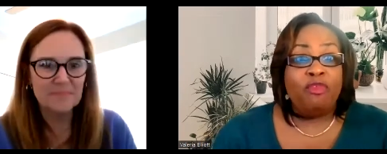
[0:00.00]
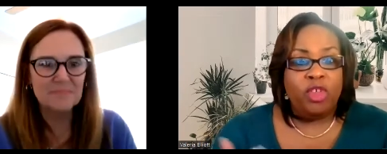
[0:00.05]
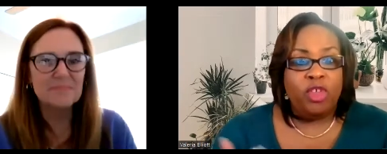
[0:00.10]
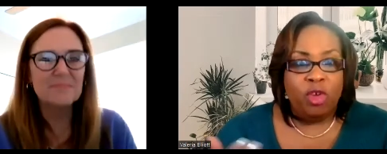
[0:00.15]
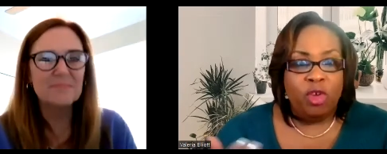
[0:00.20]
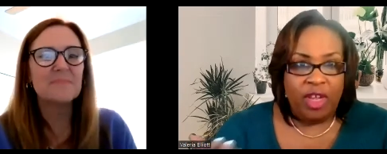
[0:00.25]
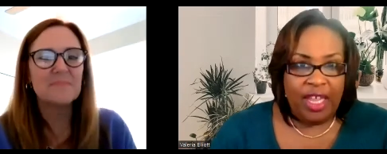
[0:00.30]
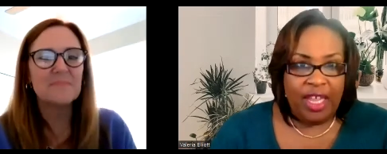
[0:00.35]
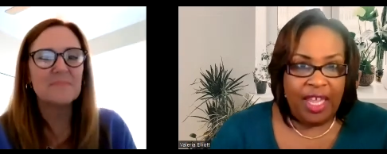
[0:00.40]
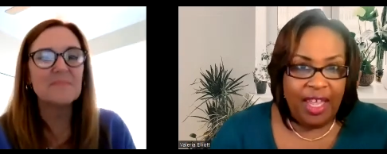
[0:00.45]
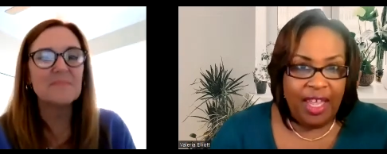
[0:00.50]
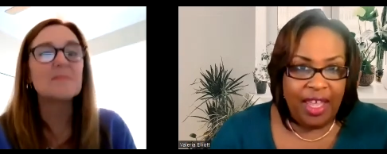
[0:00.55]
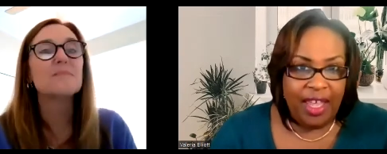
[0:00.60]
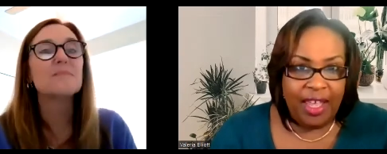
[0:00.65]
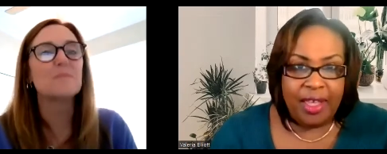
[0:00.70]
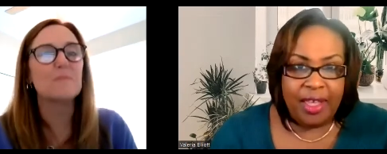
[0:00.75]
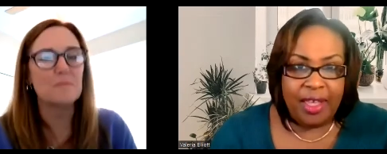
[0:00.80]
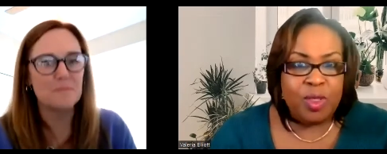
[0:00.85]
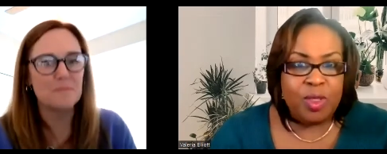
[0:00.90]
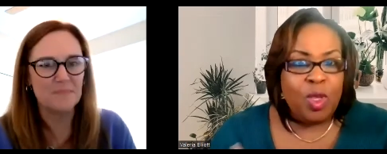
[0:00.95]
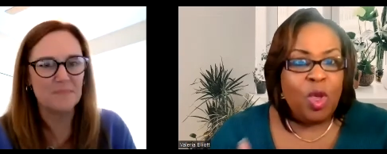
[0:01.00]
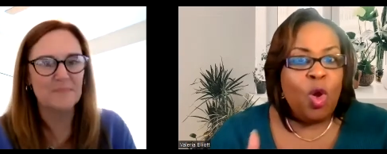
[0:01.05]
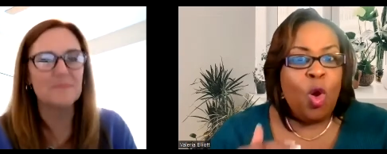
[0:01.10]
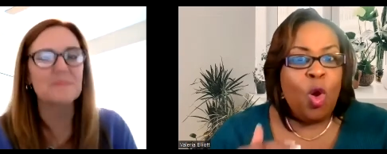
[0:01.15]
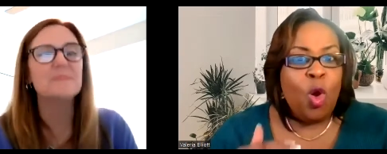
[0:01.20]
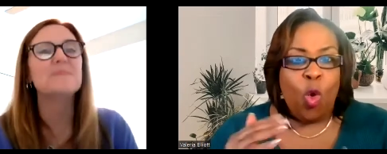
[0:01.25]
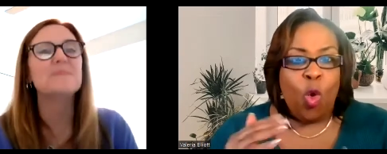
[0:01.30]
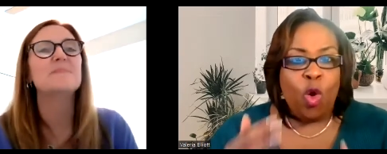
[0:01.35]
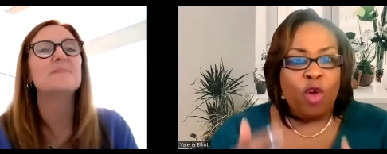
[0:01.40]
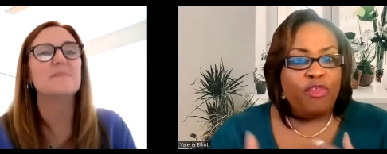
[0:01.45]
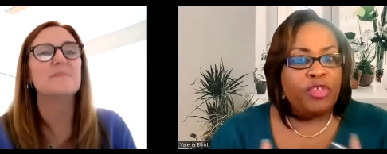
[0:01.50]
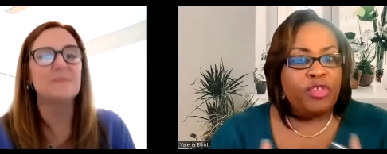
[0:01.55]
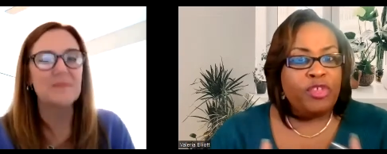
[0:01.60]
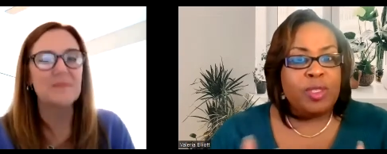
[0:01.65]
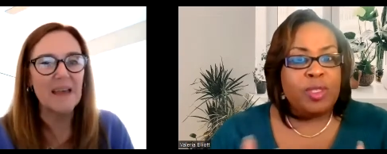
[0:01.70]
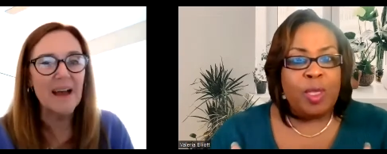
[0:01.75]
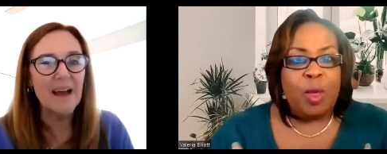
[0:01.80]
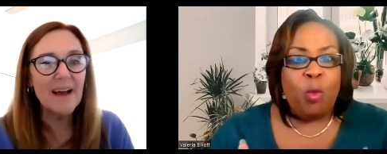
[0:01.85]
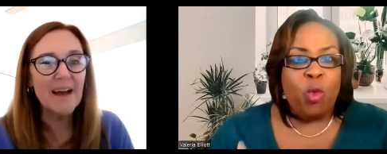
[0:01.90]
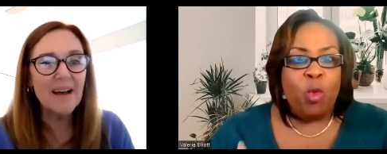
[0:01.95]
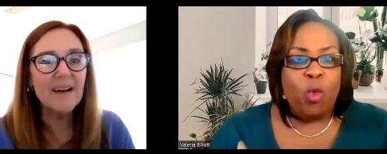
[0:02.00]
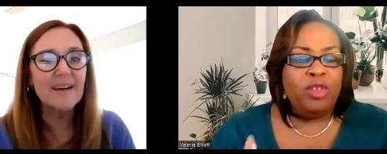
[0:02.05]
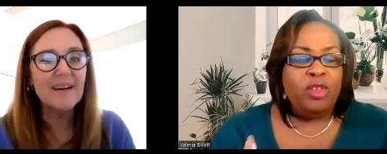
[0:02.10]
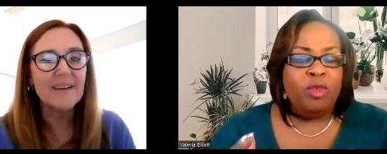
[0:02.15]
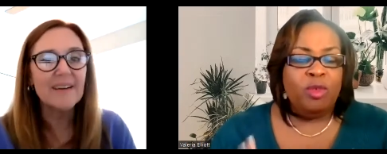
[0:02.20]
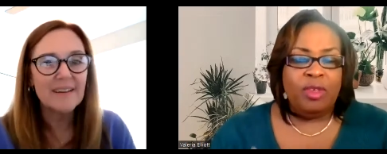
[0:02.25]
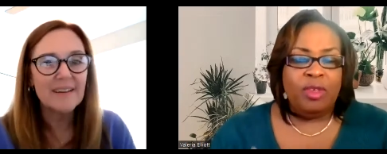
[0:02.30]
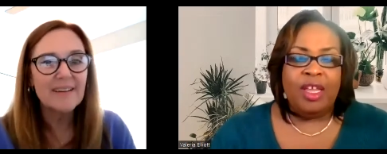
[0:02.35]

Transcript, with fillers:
Speaker 1: for your kids, or for someone yeah. you